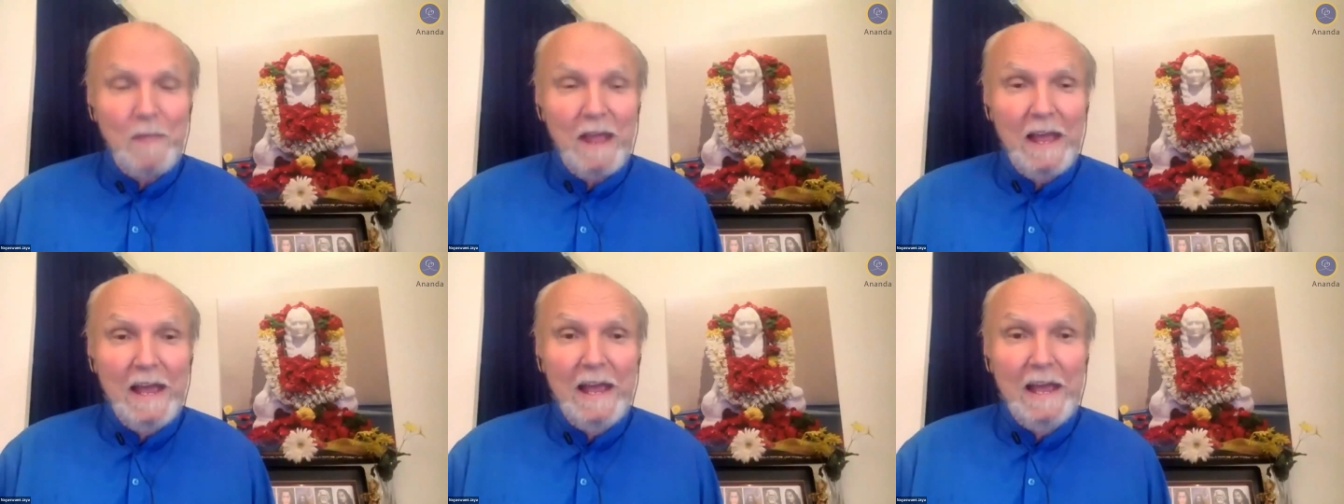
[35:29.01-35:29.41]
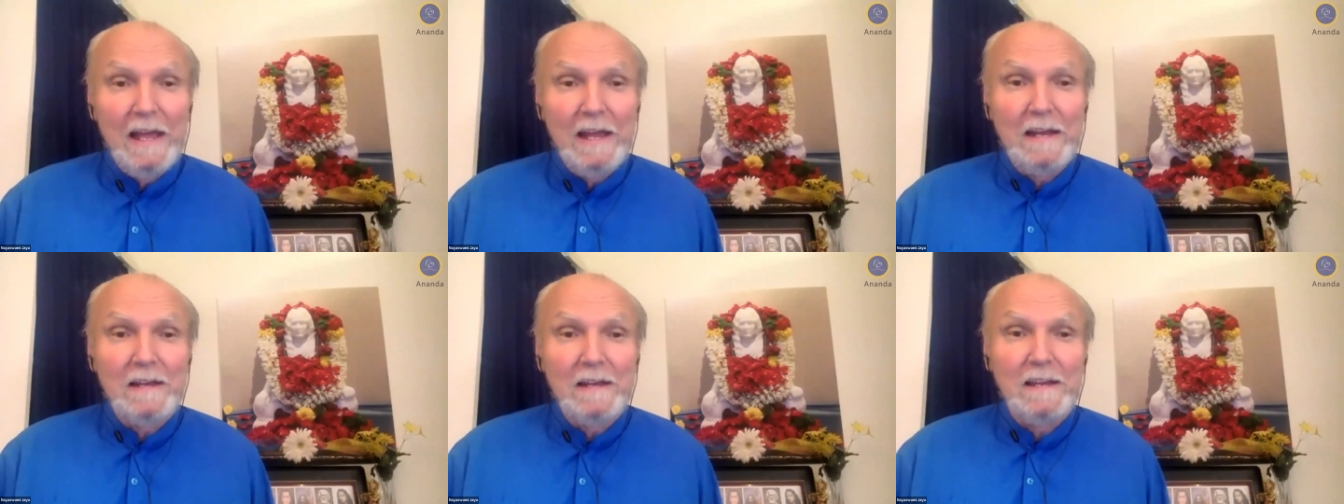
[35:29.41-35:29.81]

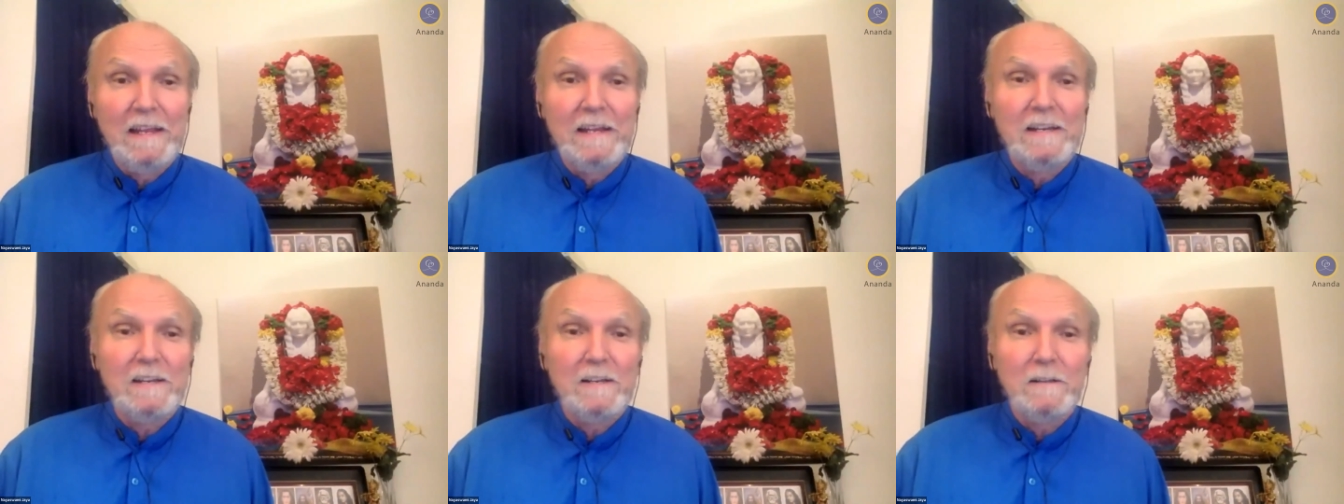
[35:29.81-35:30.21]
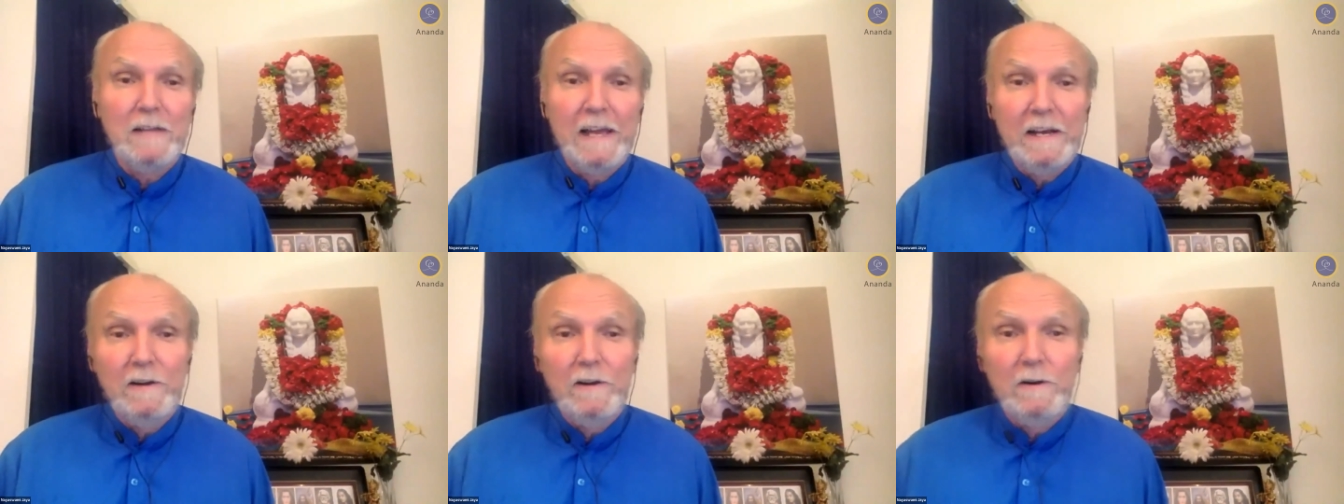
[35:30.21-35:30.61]
And until
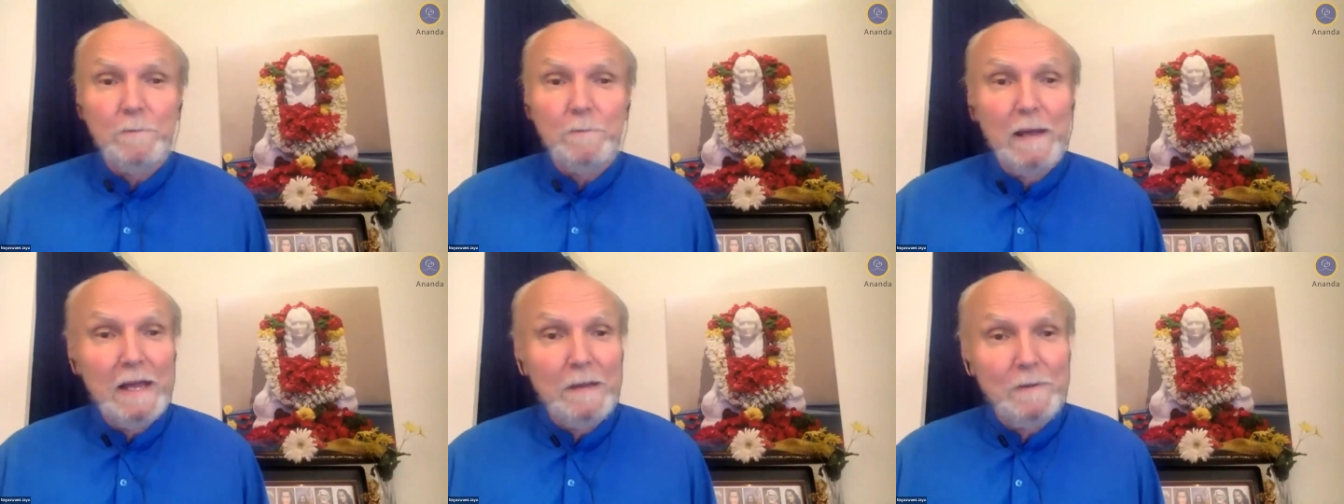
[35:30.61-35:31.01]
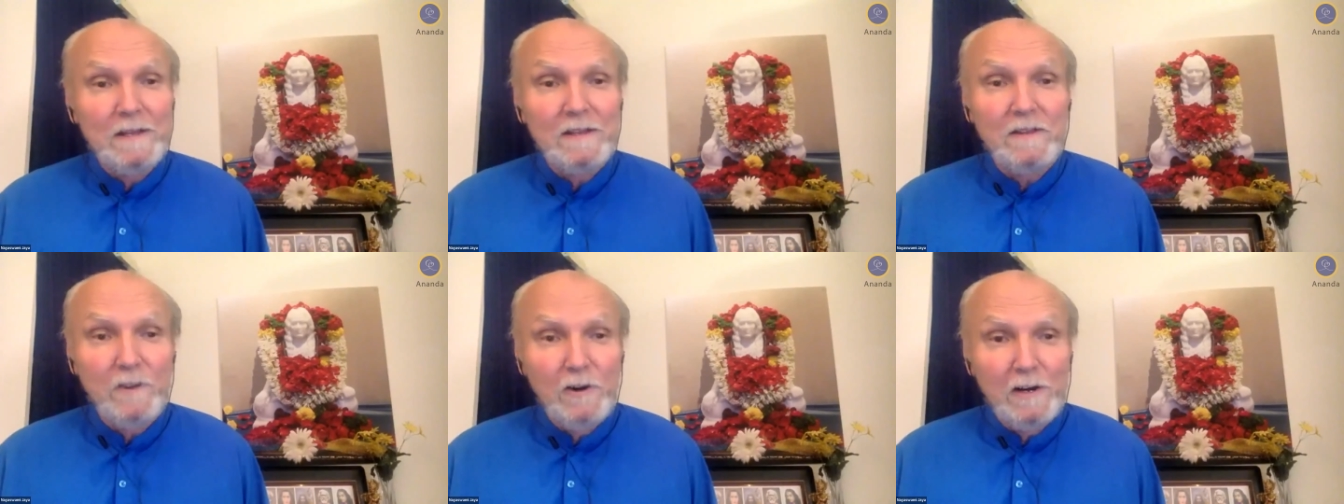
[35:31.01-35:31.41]
later, maybe at
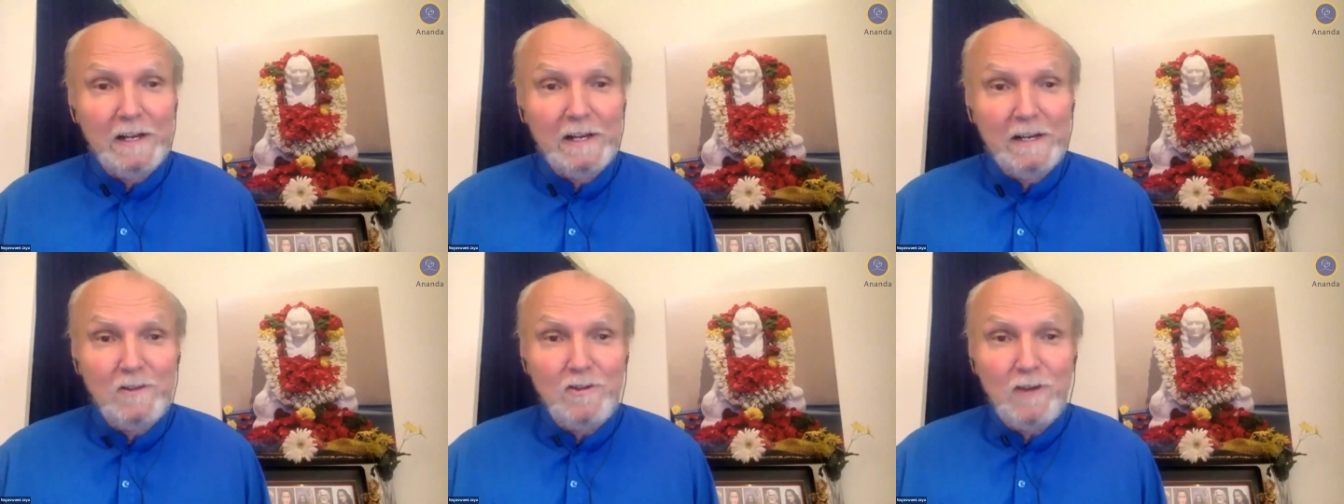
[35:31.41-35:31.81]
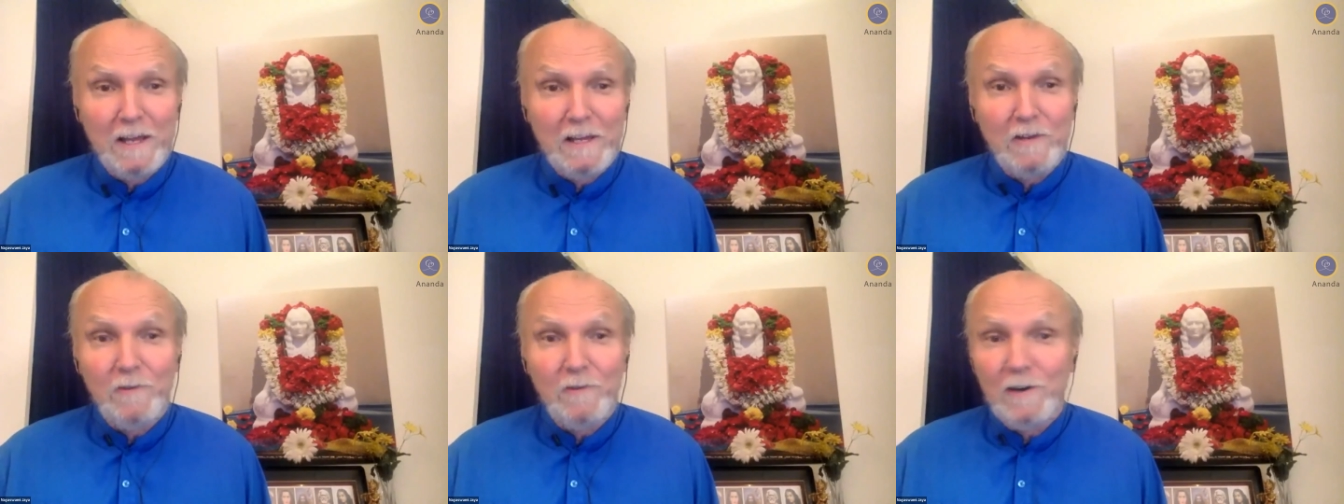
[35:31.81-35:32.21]
the very end of
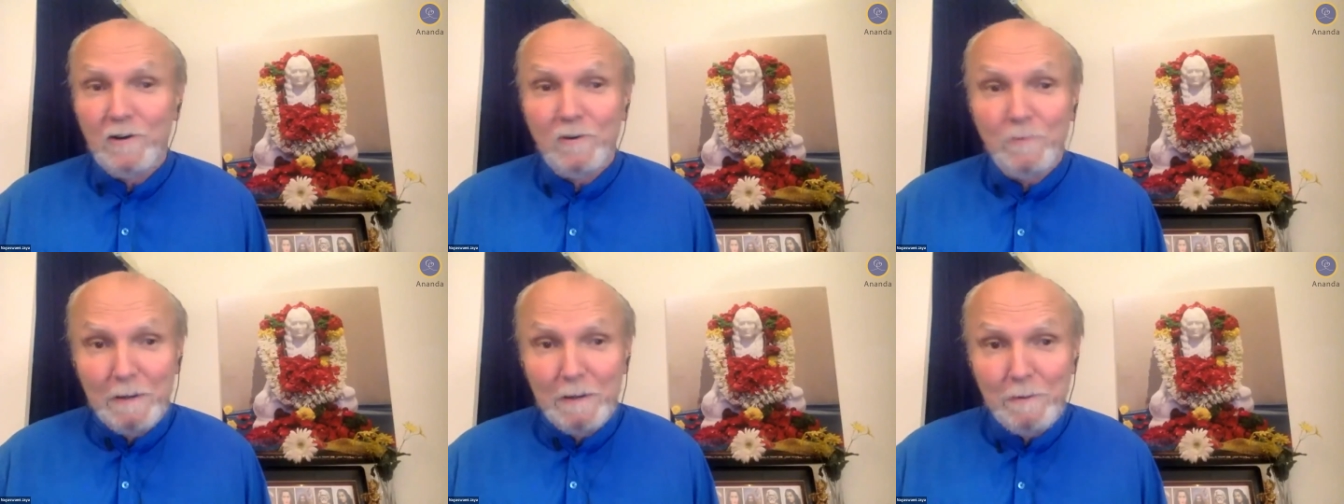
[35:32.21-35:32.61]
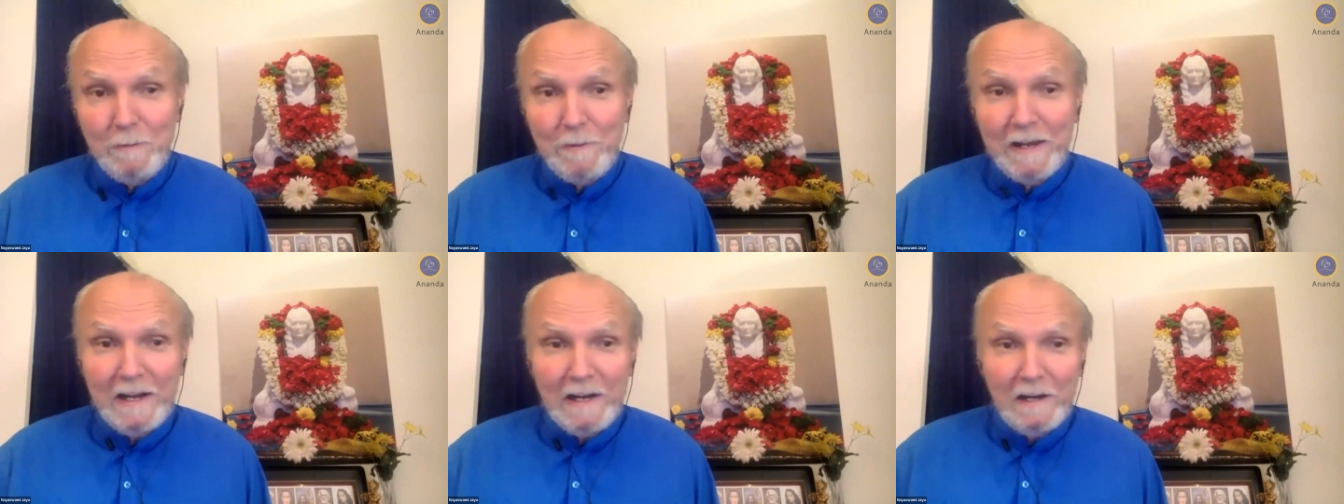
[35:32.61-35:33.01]
January or maybe
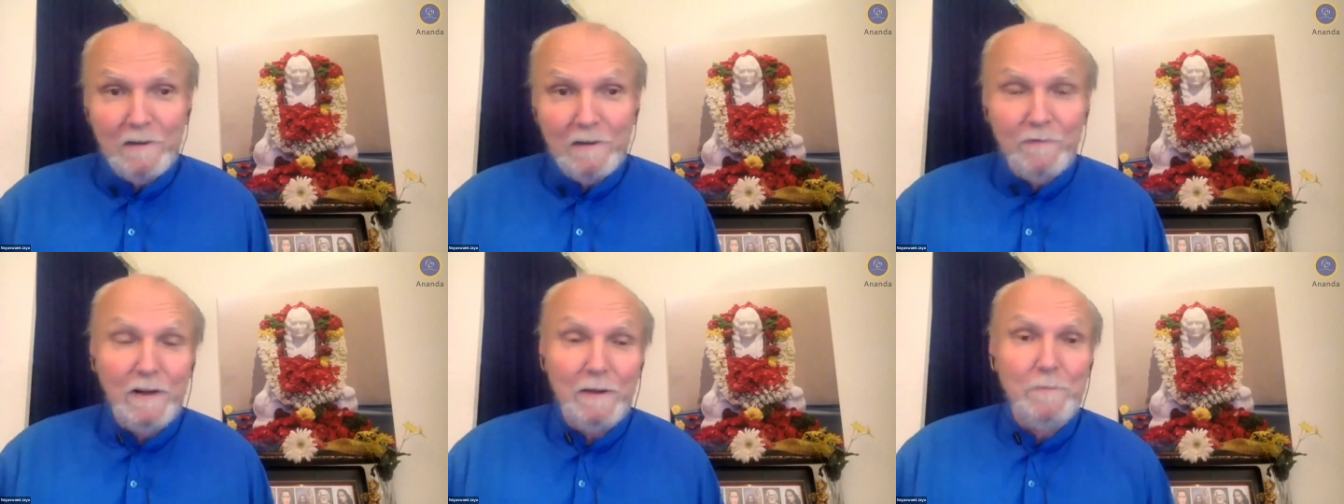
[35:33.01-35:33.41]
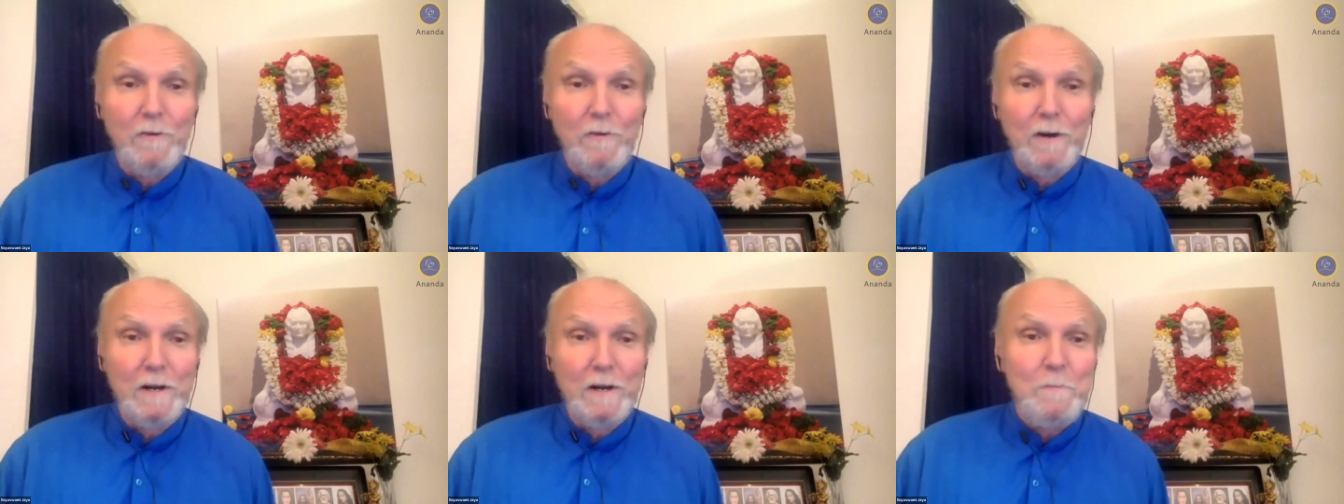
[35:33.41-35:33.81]
beginning of
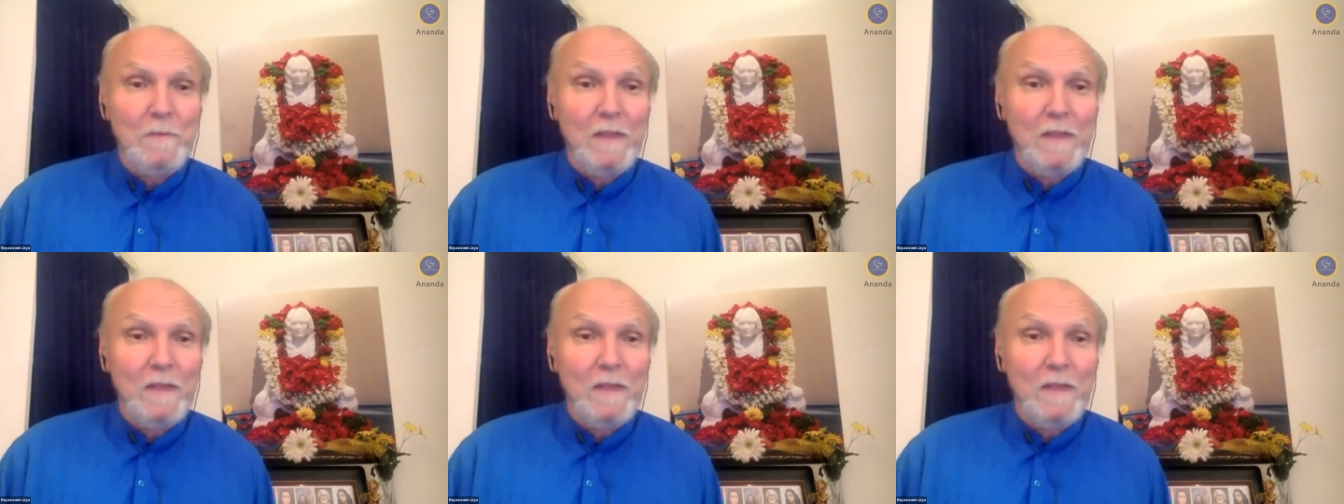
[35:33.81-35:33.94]
February,